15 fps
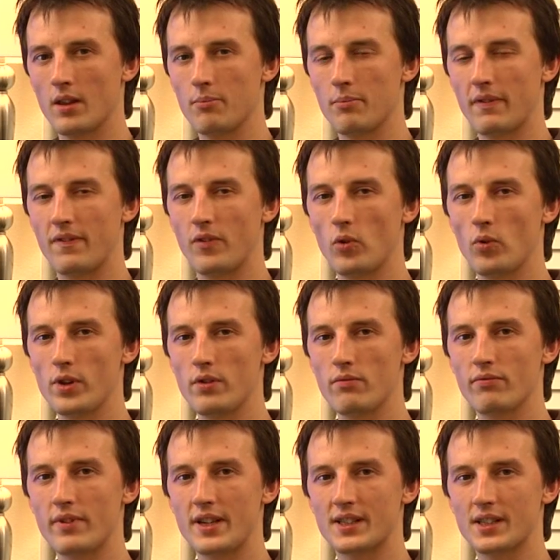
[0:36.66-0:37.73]
Before
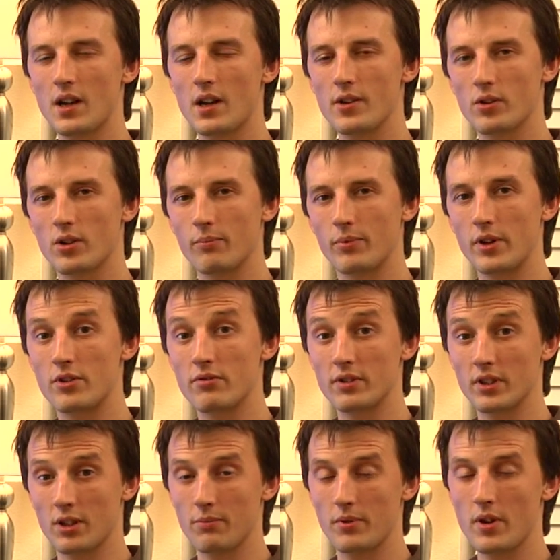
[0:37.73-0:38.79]
you restart your
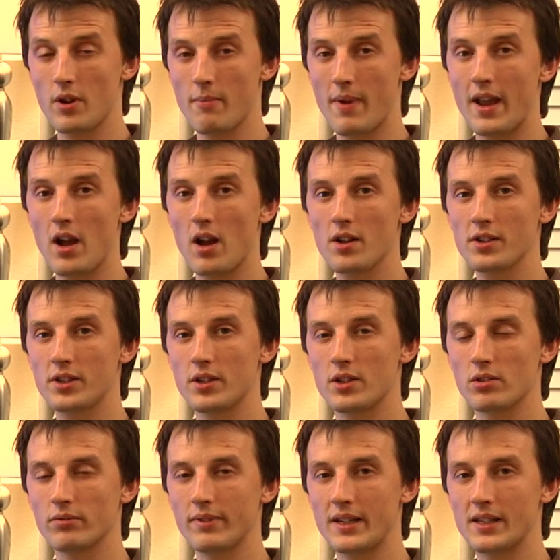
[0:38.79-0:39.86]
computer, and the computer may ask
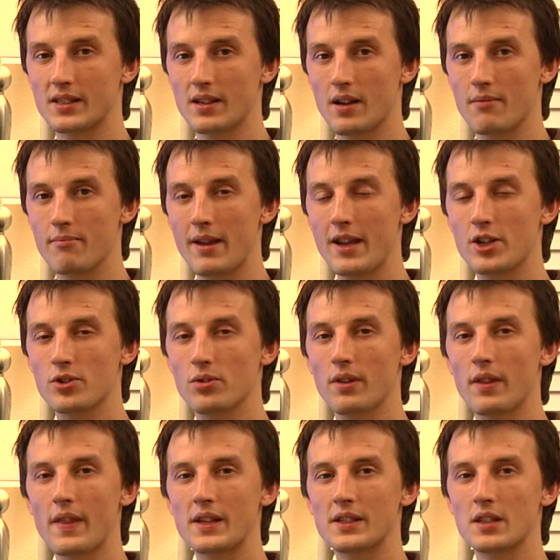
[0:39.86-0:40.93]
you to restart, make
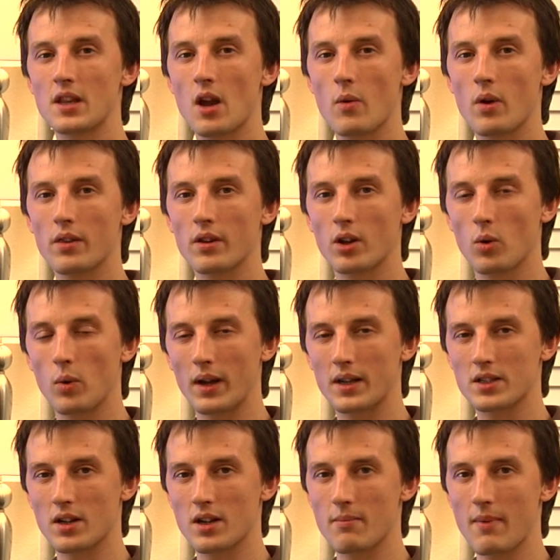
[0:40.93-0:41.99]
sure that there's no other
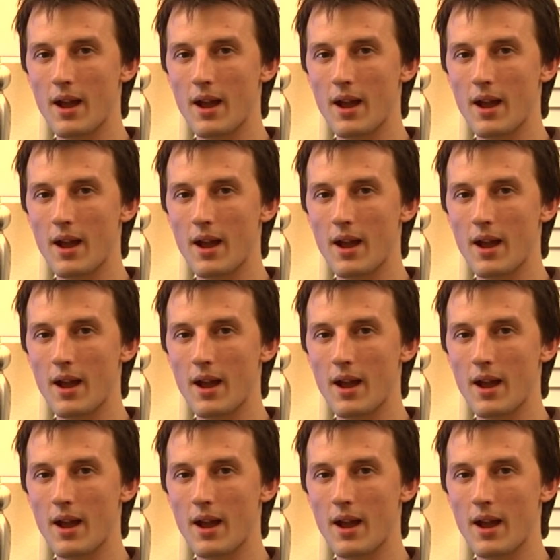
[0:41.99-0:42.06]
QuickTime